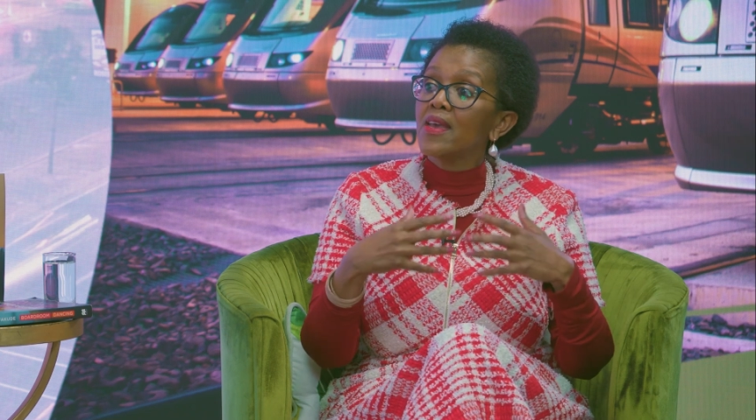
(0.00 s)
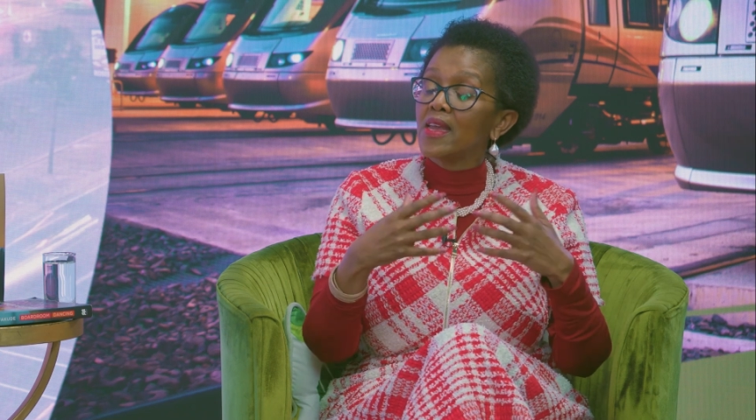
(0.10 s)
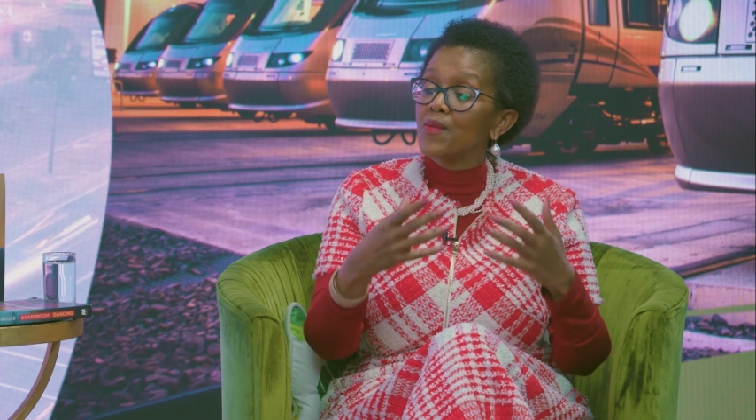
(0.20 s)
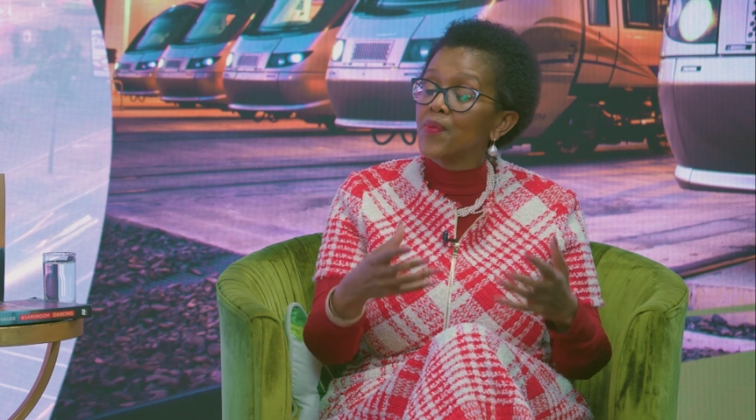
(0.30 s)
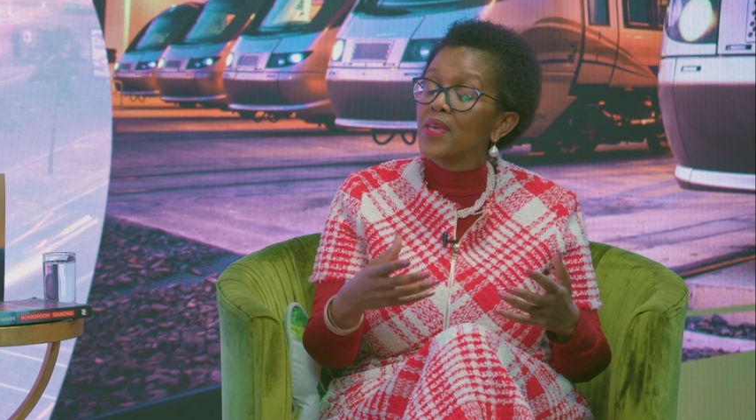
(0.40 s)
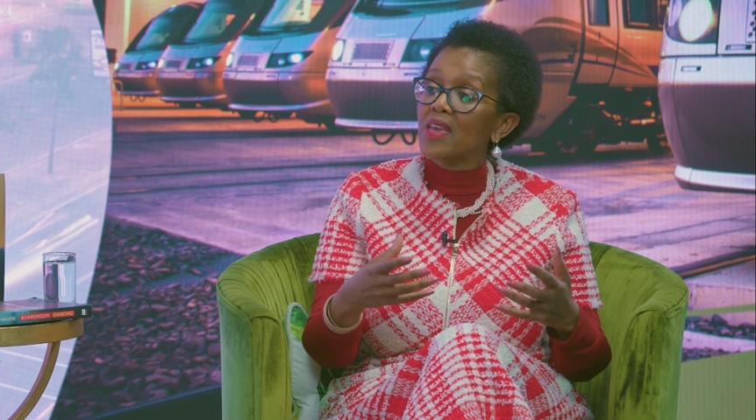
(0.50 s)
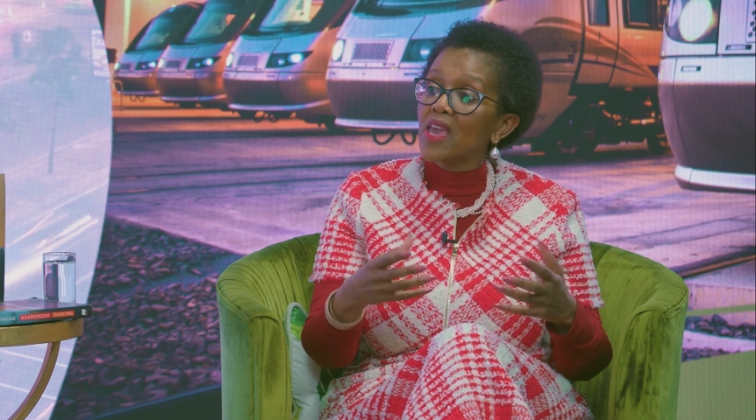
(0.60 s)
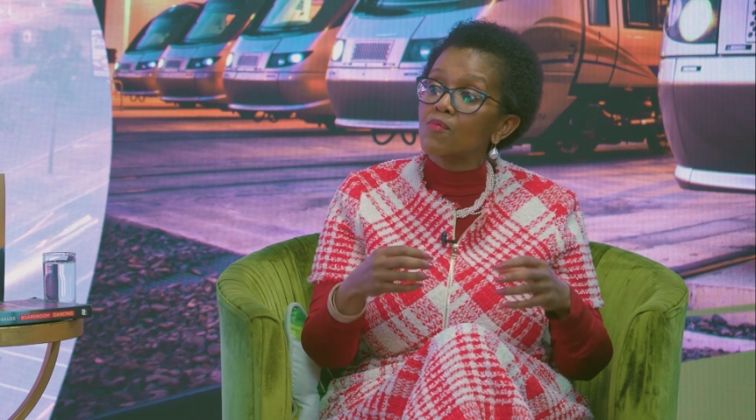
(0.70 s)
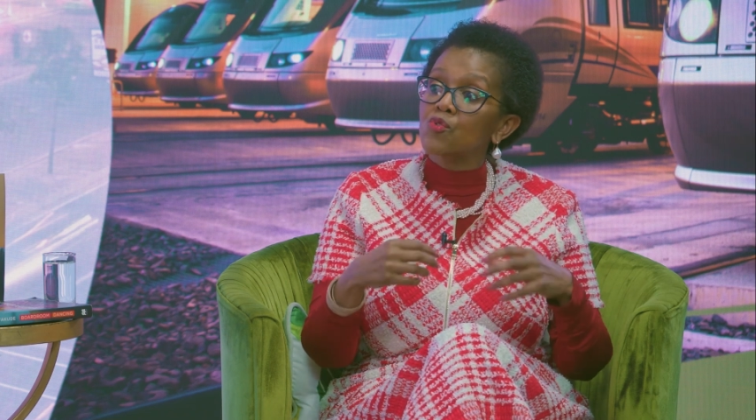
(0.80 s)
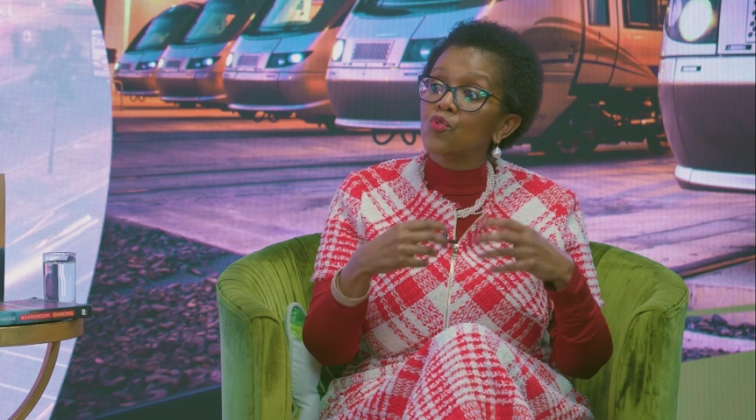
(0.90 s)
and being
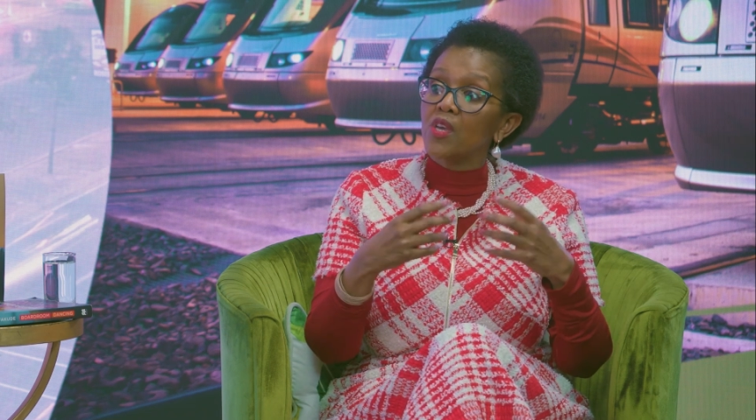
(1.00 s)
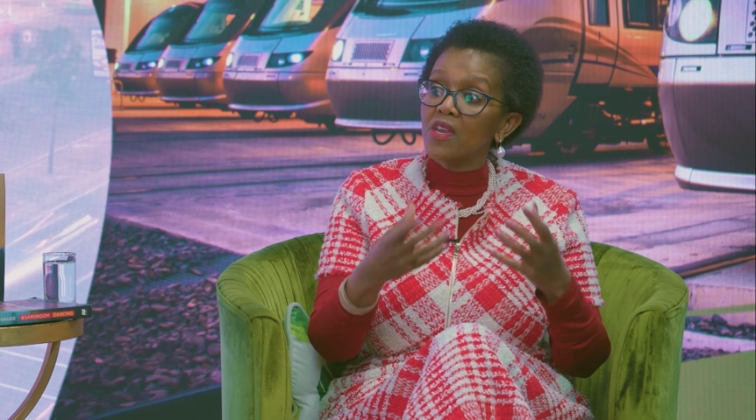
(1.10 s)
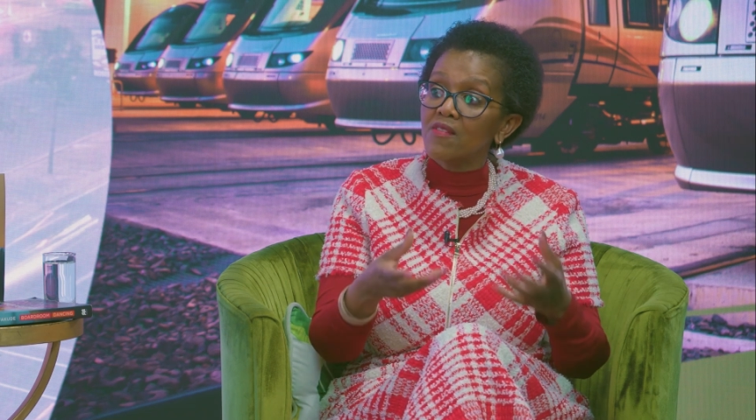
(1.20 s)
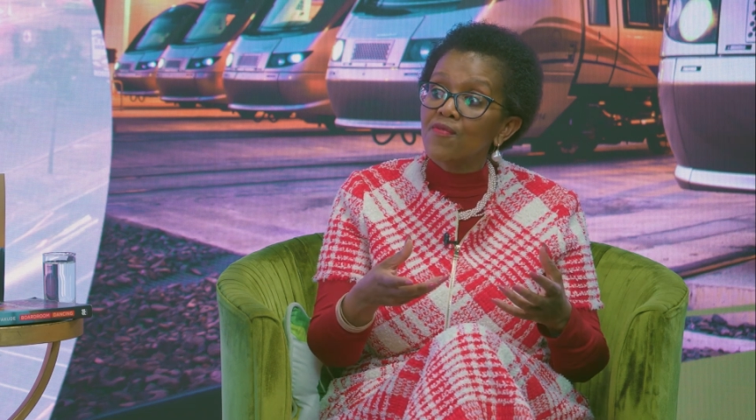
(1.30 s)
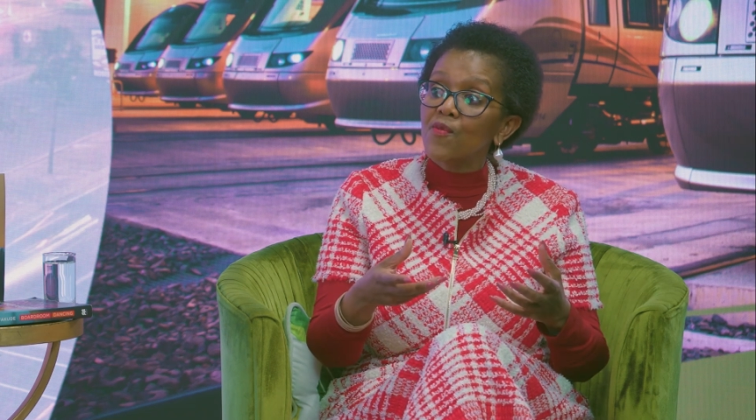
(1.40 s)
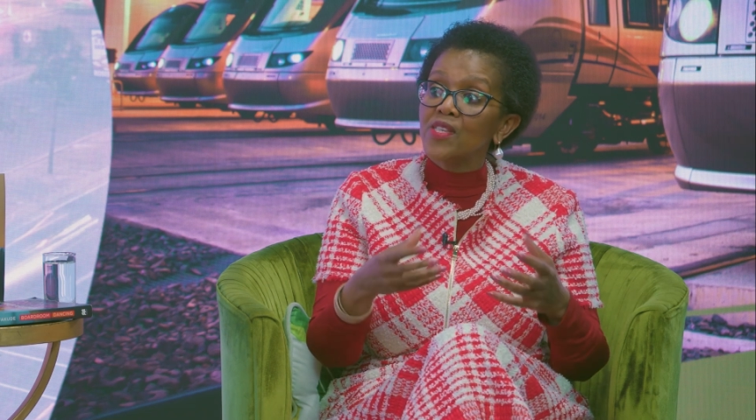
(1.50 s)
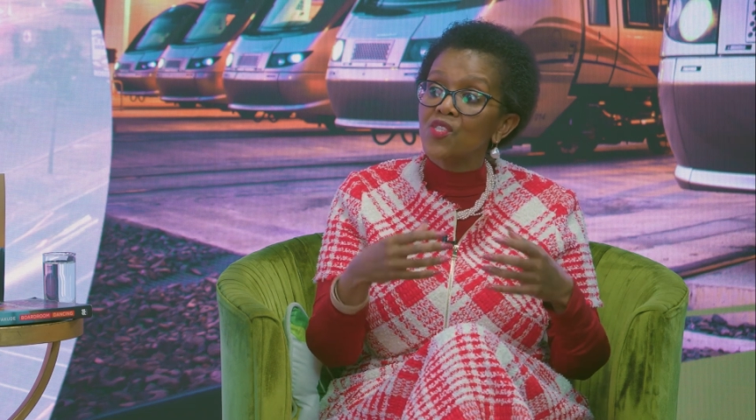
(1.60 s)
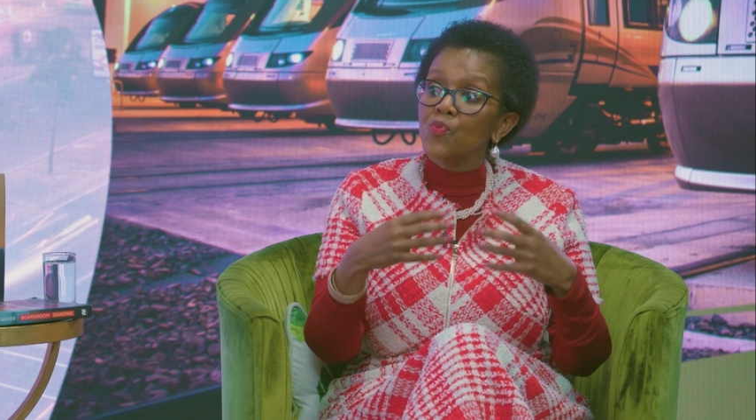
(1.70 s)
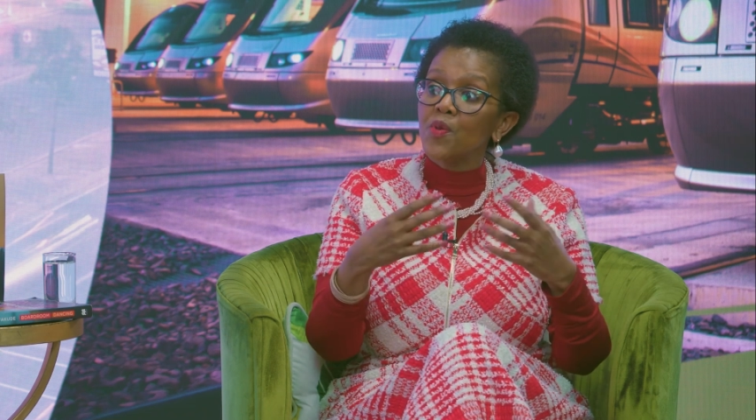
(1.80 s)
able to influence